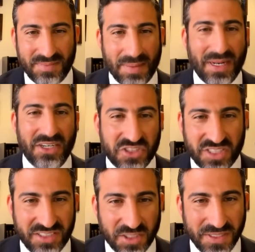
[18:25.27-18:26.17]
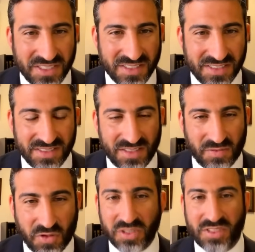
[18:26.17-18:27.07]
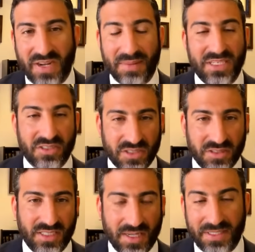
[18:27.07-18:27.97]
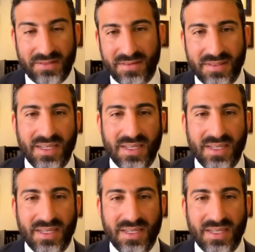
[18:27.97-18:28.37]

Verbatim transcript: I'm not interested in your business? Of course, if I'm the attorney, I mean,